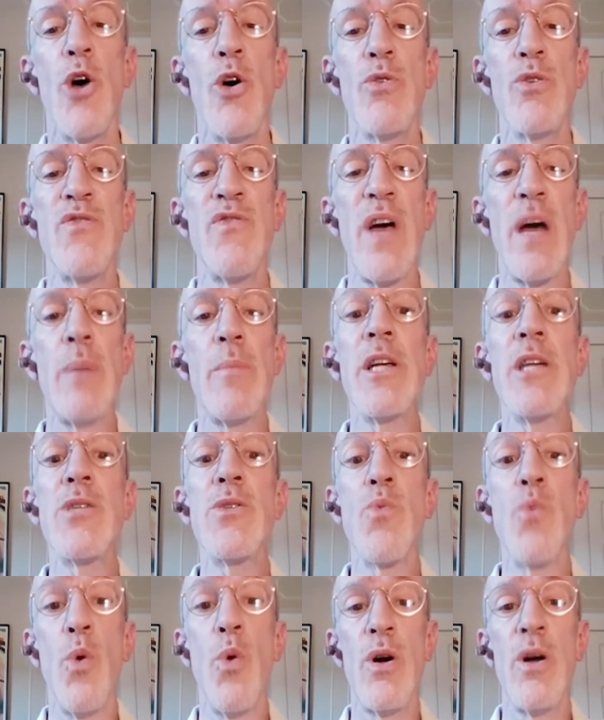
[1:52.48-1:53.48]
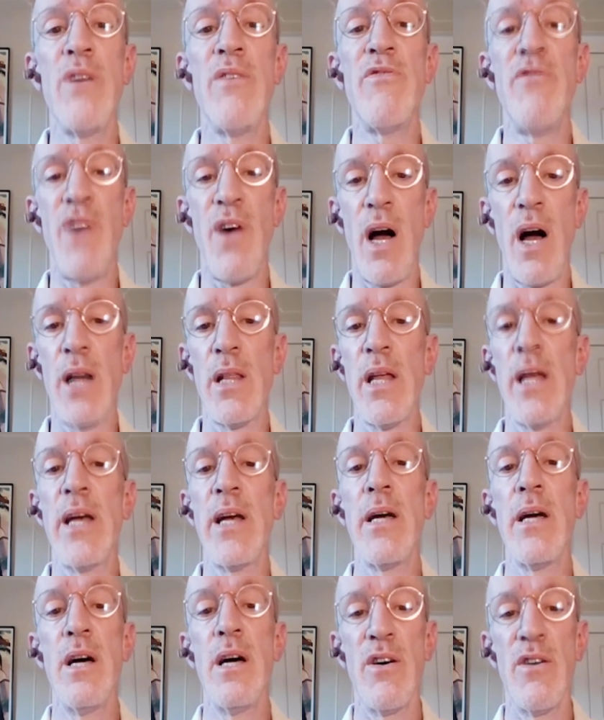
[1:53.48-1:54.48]
whose families weren't
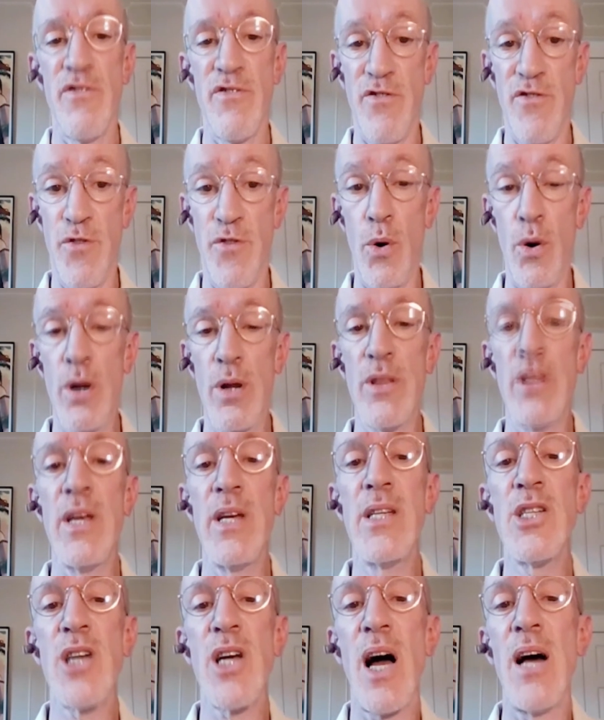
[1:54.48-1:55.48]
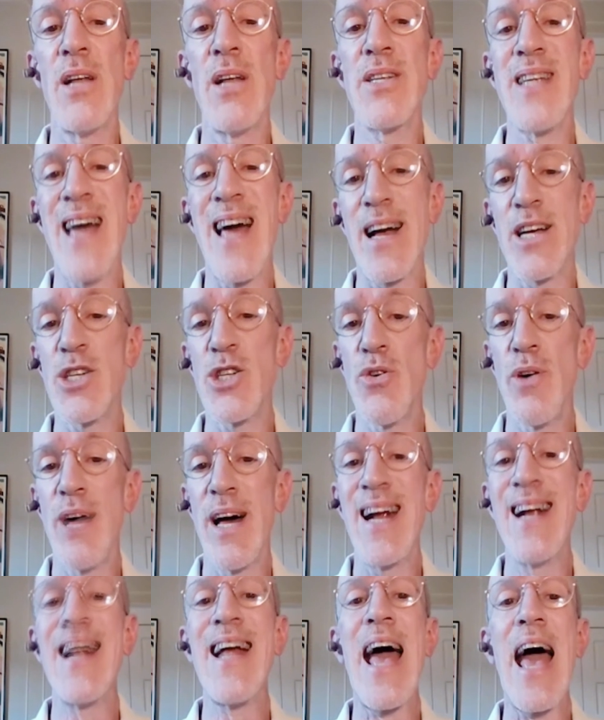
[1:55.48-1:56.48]
filing for the child tax
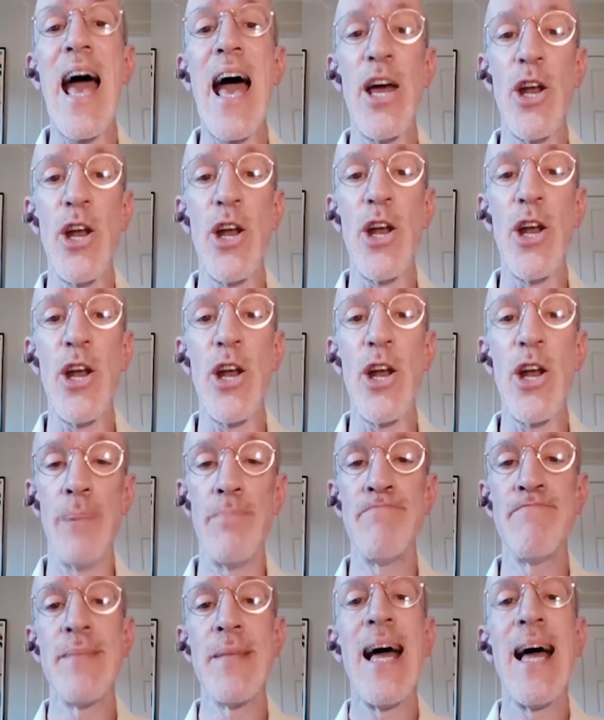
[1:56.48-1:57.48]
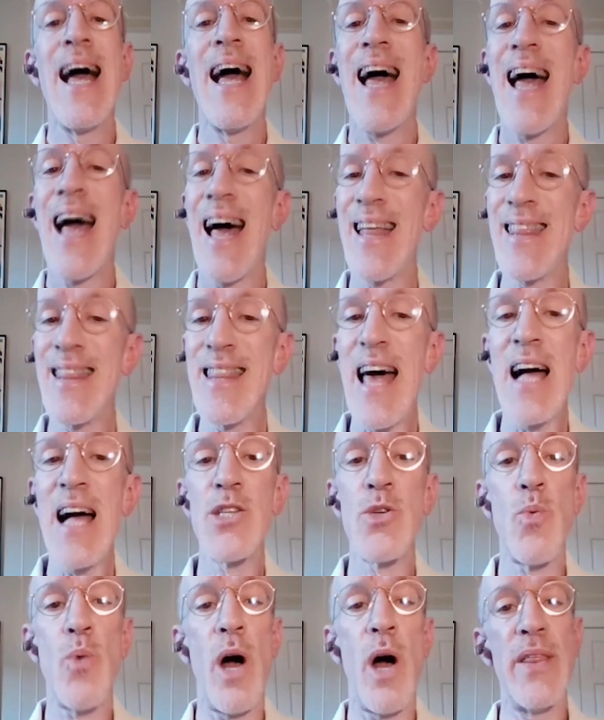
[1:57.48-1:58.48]
credit at all. And
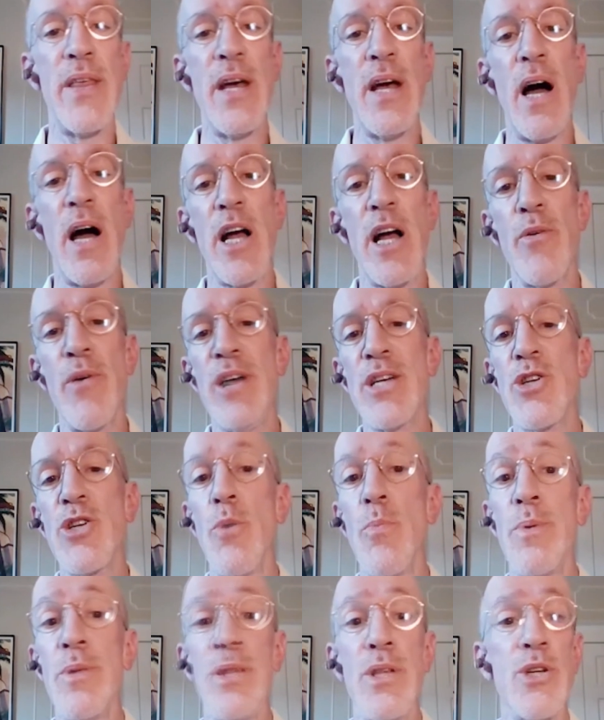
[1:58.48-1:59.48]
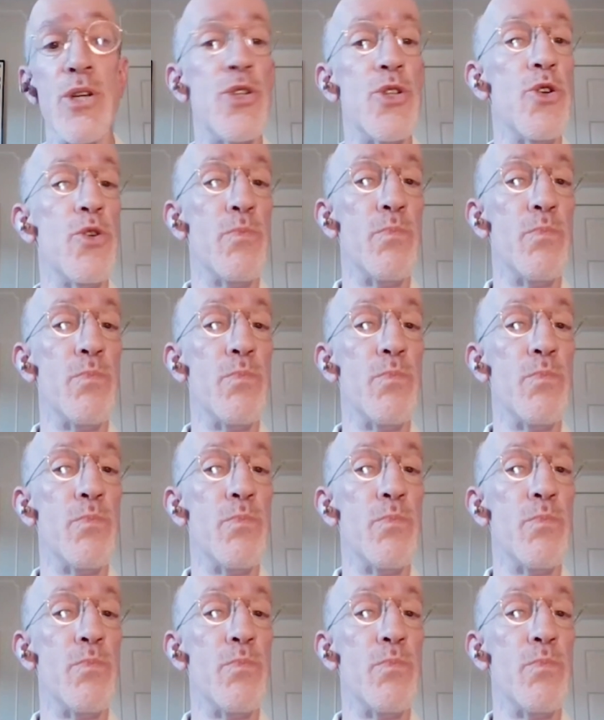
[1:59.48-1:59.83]
that's why the IRS opened this